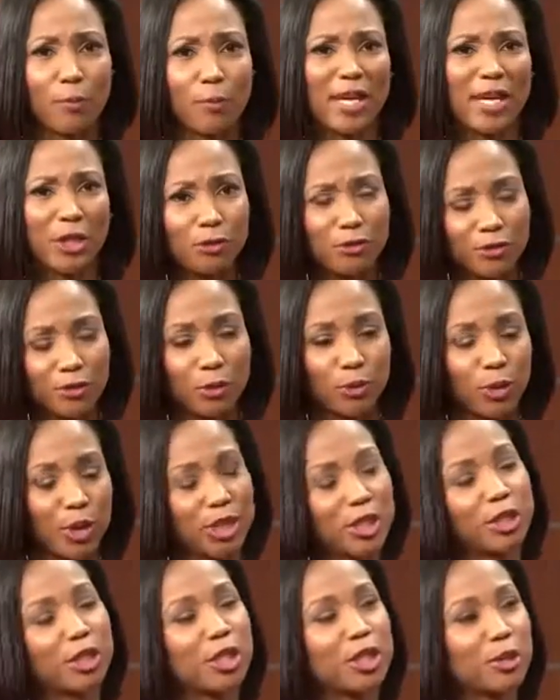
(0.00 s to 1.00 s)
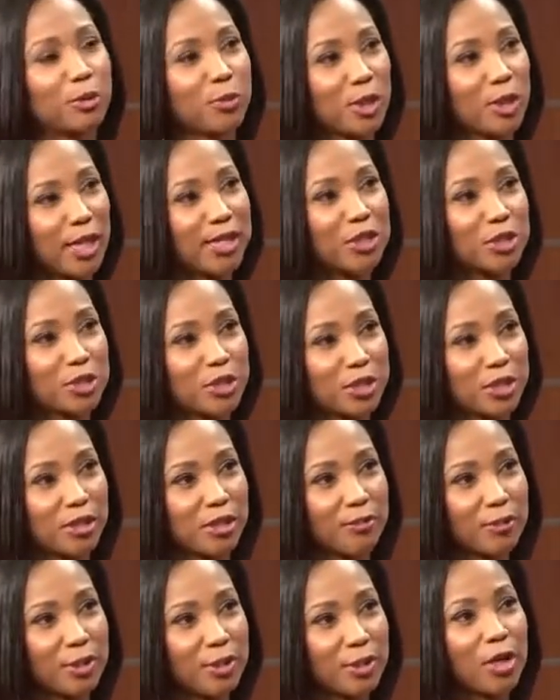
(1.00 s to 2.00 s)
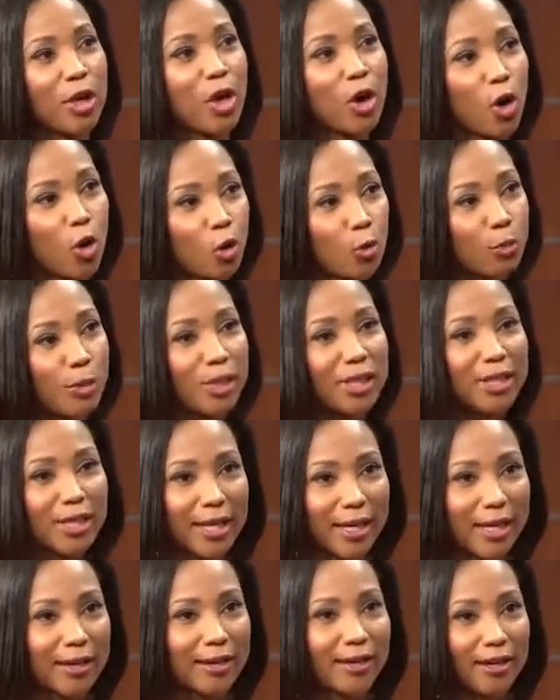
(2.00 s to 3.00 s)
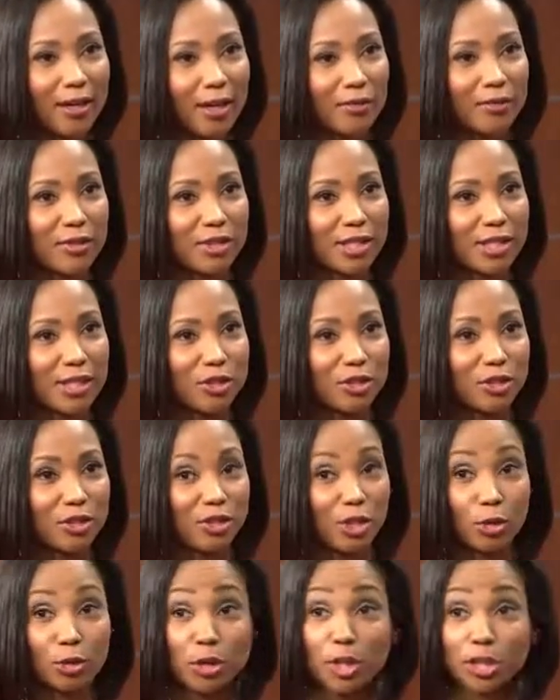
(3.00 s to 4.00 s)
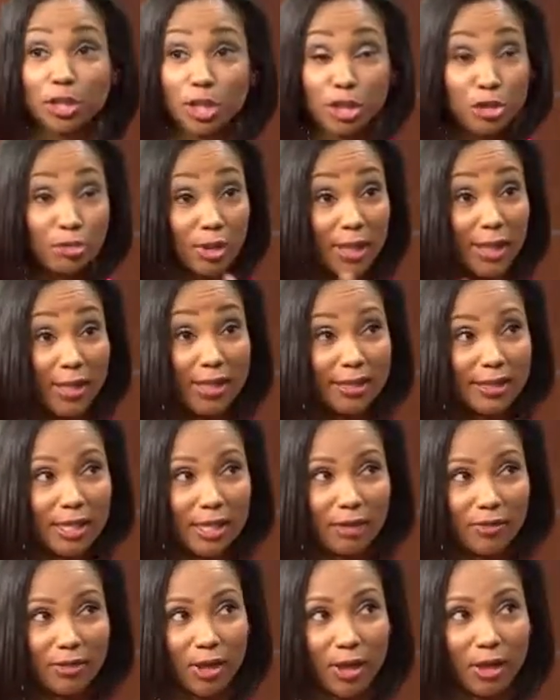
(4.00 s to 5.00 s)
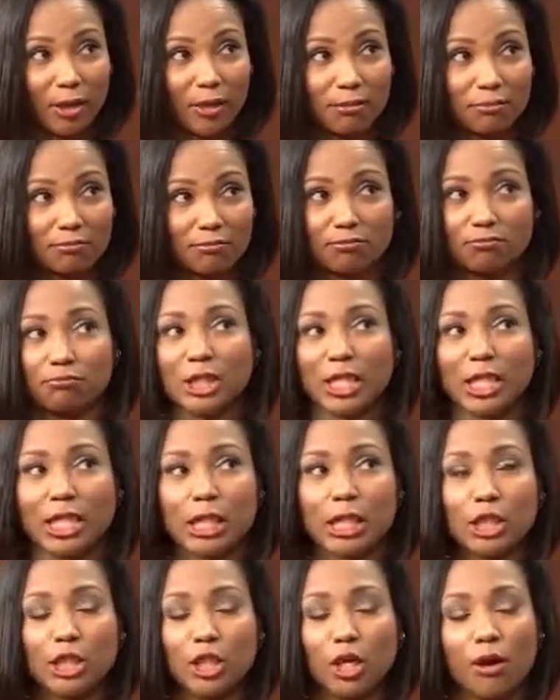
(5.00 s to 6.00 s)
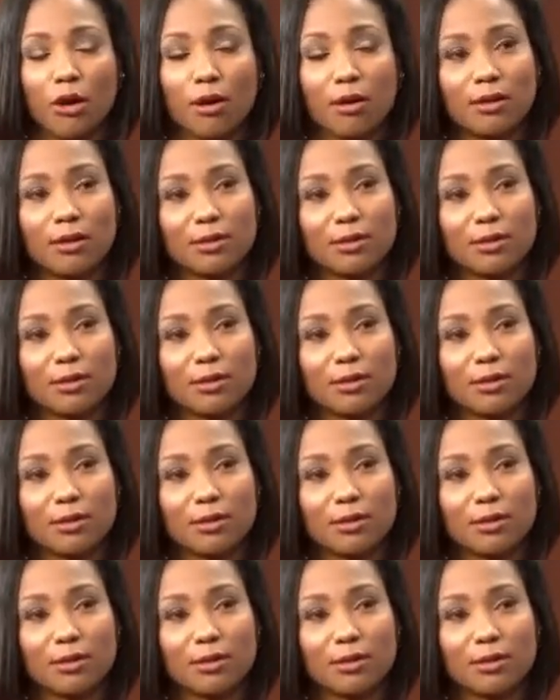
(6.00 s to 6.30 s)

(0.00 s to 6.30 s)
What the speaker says: or make you feel really good in the relationship? Open, candid conversation. So to you ladies out there, begin to talk.